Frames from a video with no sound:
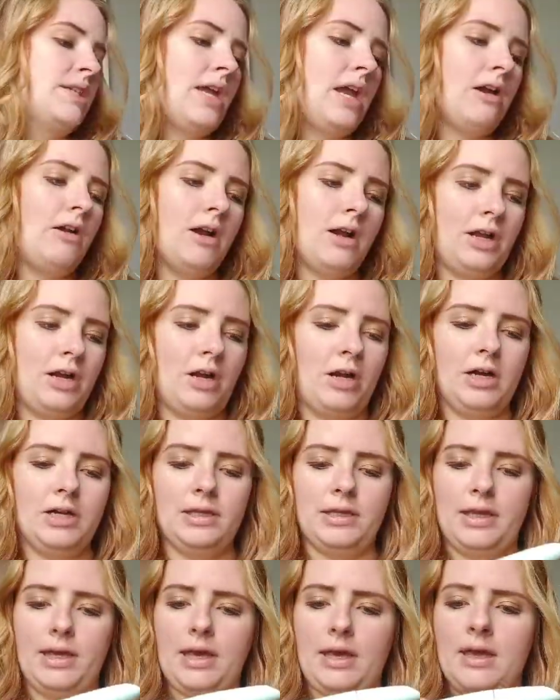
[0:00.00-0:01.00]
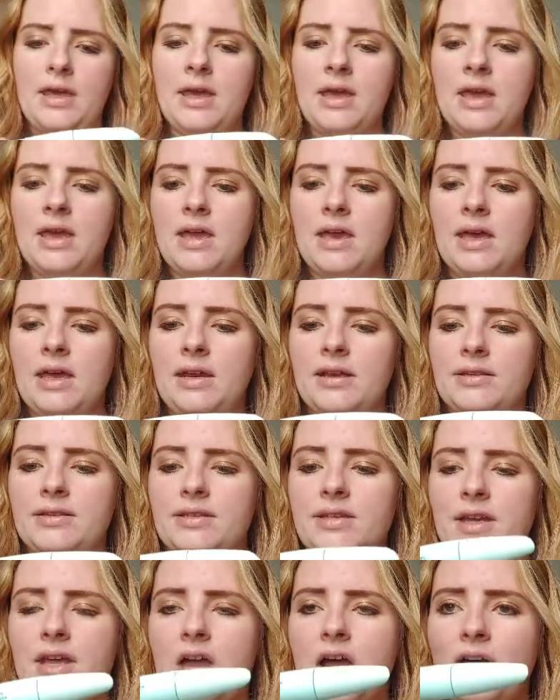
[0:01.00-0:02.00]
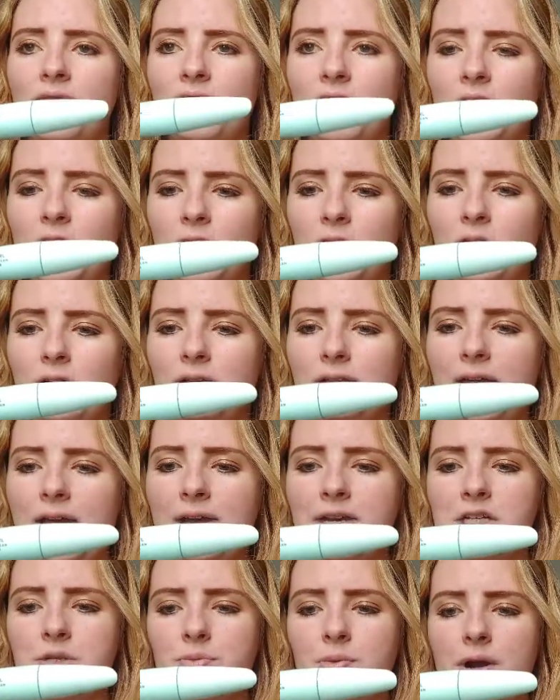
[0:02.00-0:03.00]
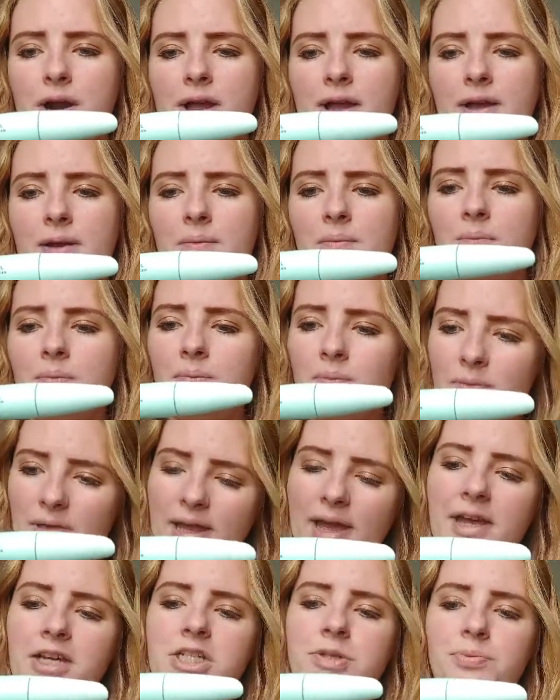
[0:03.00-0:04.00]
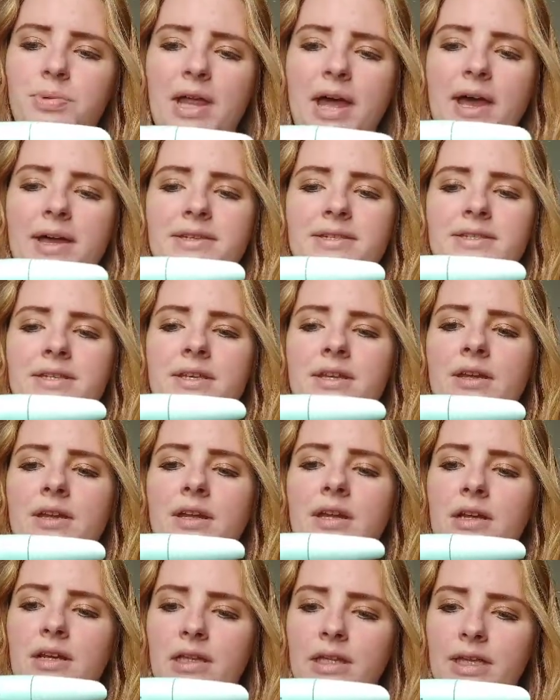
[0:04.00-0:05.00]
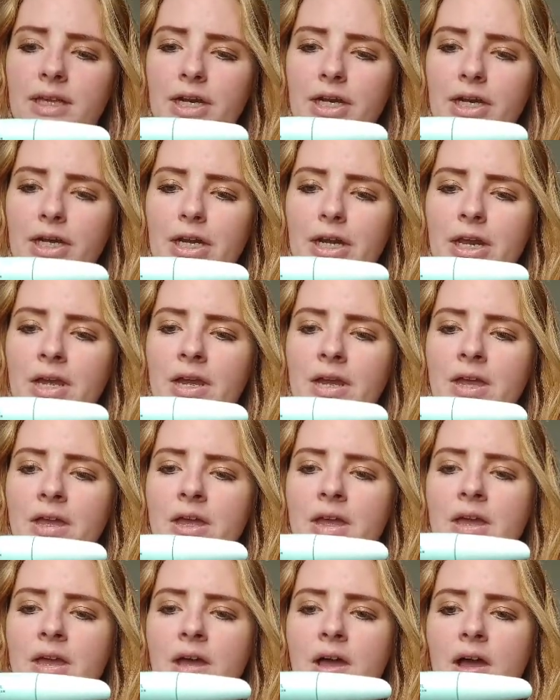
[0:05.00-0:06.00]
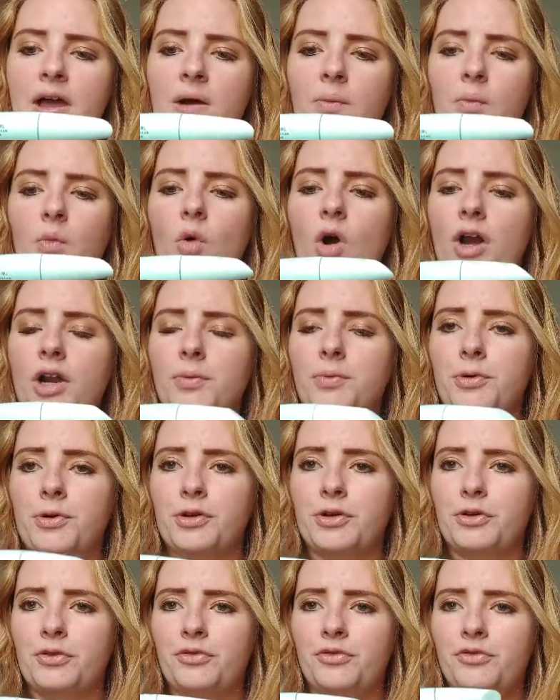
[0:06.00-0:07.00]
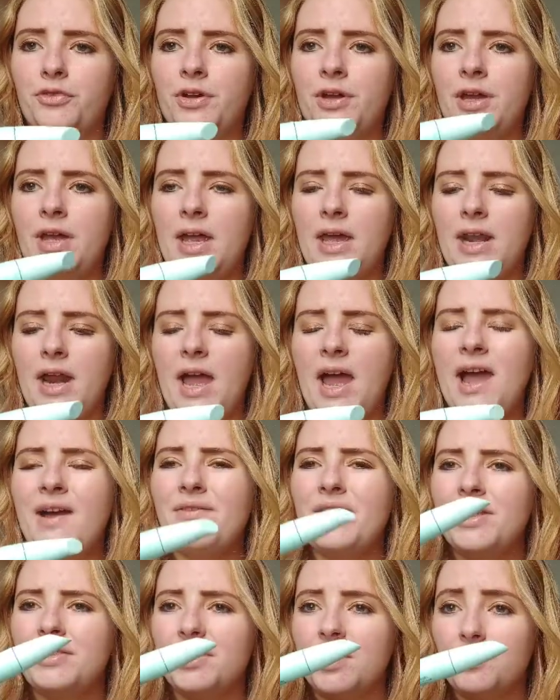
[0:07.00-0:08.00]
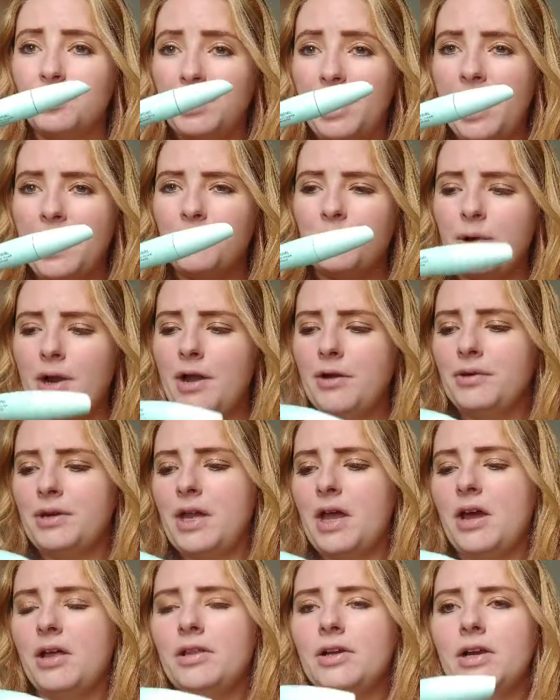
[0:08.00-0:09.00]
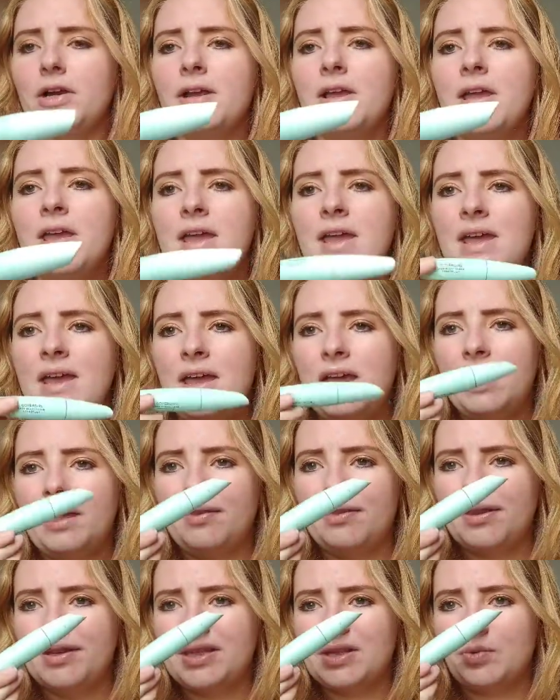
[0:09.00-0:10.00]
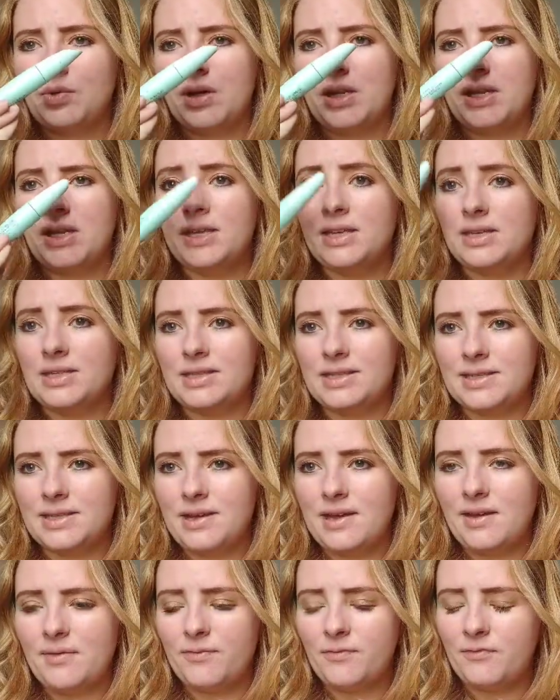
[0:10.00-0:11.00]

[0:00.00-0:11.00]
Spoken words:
mascara currently, it is the CoverGirl Lash Blast Clean Waterproof, and I have it in the black brown color, and this one is